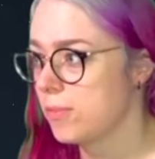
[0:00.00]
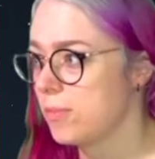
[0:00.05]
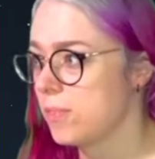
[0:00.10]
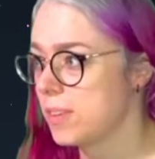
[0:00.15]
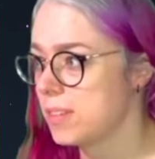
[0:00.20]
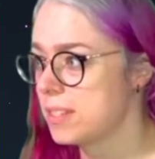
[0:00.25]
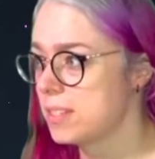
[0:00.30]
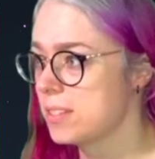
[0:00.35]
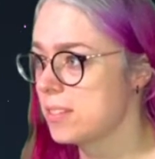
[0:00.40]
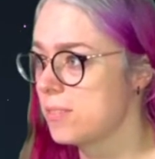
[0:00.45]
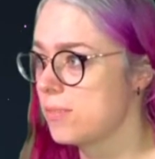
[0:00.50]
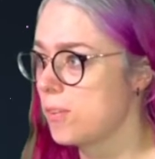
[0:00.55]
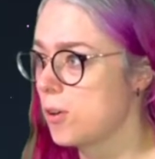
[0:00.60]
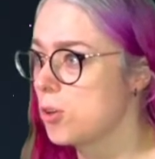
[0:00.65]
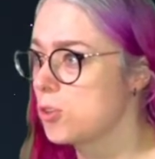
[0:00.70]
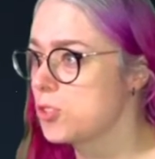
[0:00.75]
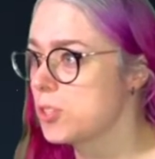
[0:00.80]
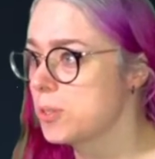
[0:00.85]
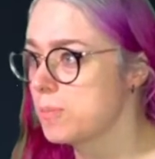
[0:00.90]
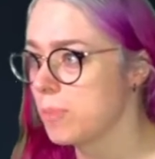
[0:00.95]
this is a
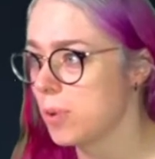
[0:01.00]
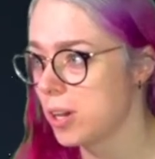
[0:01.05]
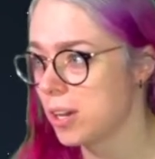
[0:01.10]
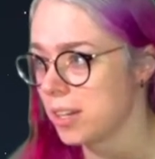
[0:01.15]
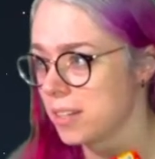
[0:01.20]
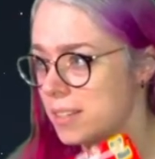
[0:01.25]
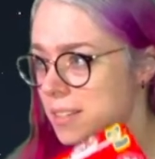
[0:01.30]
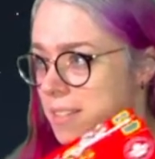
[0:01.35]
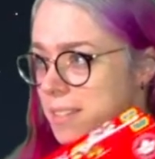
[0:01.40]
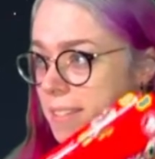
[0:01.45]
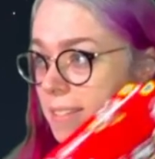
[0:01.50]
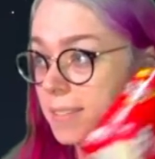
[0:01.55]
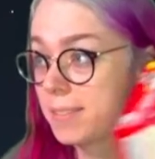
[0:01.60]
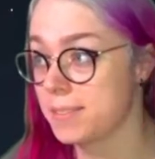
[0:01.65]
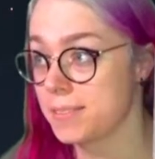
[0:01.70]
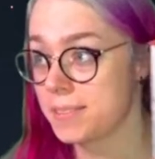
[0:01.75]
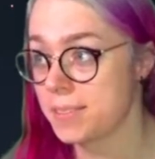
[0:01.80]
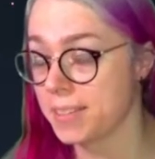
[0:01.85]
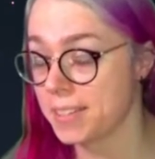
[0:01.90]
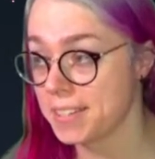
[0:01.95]
virgin box,
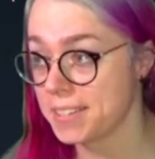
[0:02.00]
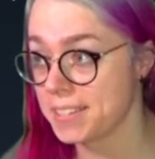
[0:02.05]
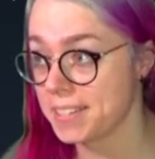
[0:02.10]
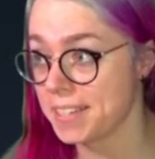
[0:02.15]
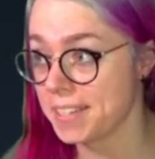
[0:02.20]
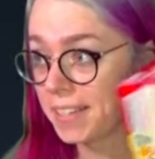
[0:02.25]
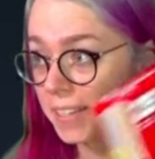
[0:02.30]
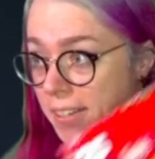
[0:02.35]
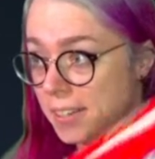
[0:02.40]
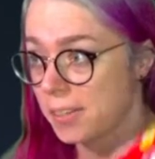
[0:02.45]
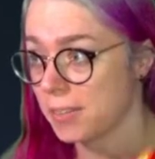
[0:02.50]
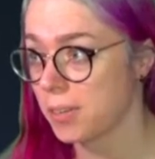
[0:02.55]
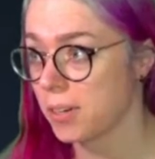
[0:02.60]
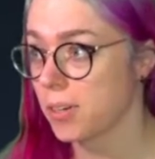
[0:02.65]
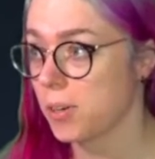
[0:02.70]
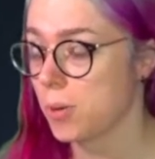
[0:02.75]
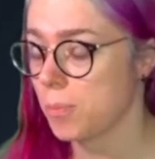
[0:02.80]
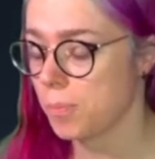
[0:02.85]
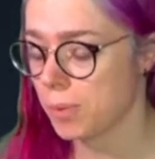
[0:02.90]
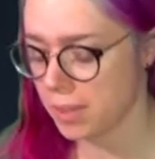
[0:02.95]
so you can see here, we're
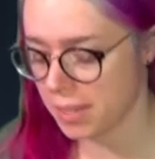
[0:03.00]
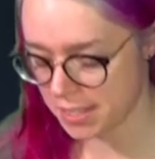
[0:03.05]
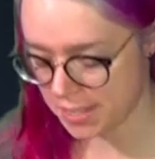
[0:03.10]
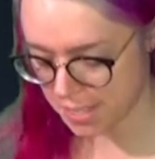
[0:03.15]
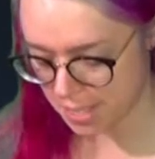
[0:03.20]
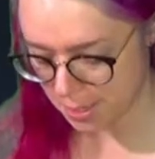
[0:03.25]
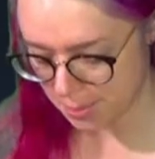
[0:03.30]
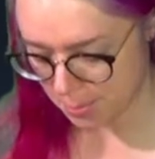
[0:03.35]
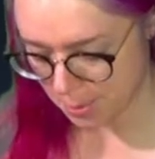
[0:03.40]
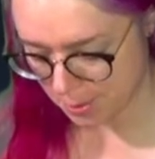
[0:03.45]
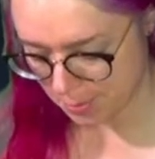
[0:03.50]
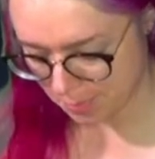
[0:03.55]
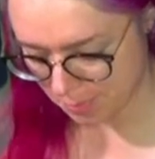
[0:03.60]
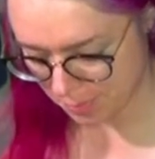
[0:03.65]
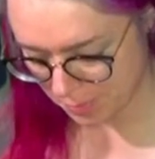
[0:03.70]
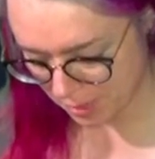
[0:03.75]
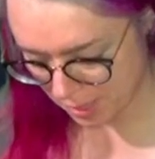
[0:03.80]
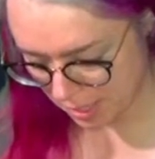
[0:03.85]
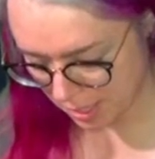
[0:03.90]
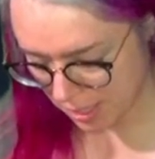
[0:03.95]
gonna open this up.
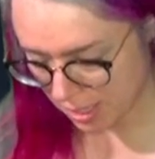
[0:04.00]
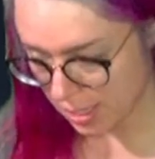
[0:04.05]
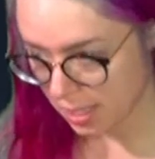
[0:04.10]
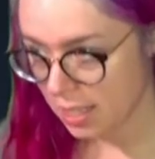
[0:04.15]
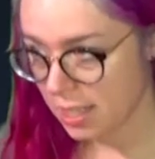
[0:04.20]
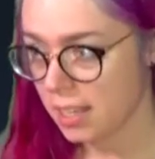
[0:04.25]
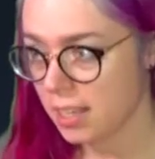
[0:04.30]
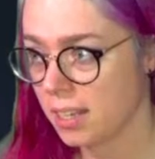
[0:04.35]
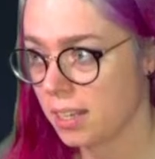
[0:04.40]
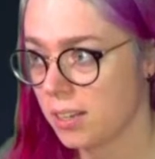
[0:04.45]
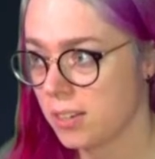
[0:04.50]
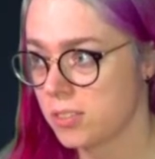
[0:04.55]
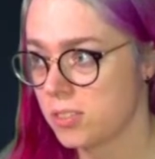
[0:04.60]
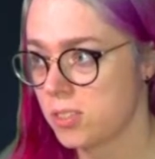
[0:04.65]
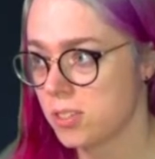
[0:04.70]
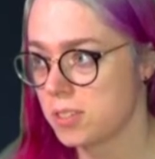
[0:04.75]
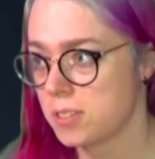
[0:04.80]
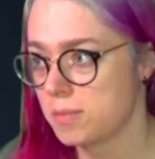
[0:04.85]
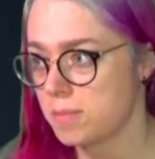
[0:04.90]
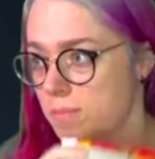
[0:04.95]
There's
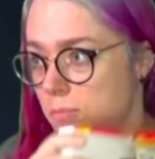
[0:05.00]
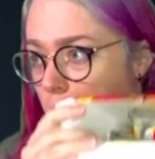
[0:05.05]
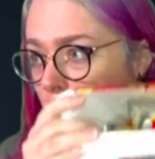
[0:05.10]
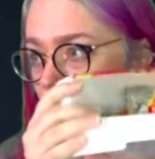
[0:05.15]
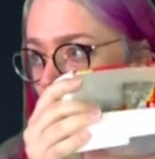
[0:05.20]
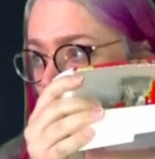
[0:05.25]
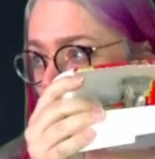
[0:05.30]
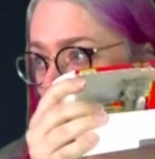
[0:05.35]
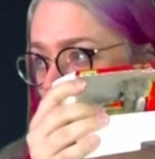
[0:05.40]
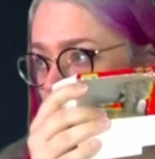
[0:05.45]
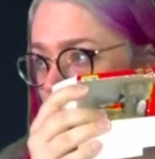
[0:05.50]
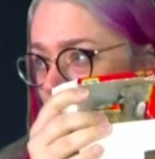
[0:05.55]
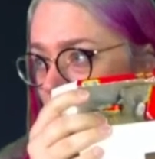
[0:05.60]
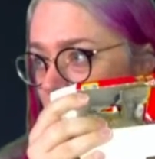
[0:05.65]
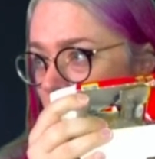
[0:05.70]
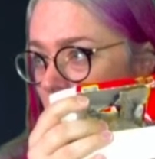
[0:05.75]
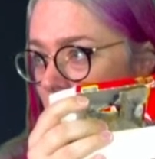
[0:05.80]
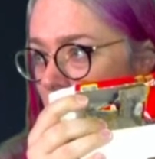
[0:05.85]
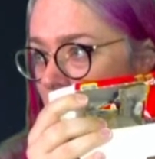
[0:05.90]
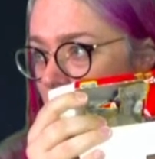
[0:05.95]
just oodles of
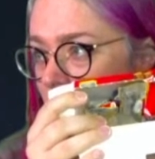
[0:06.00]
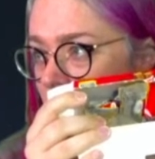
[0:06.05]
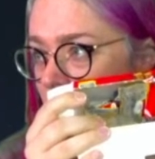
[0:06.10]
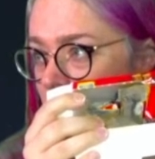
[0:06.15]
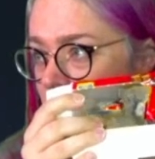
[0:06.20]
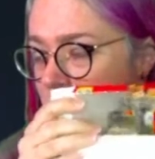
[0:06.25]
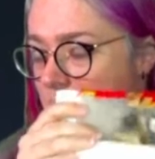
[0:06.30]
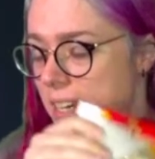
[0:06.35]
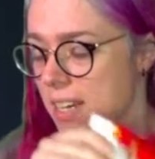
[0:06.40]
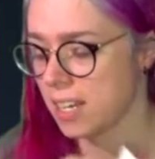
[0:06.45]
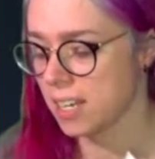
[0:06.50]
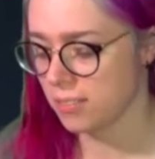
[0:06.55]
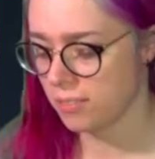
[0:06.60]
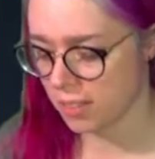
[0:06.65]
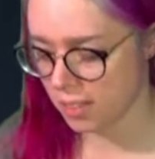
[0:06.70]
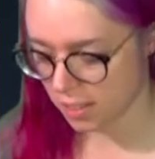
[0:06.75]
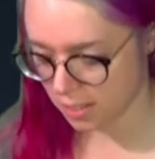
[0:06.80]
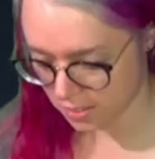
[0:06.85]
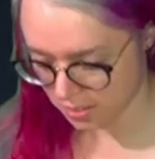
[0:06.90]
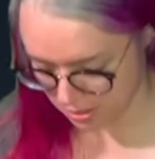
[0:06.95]
candy inside of here.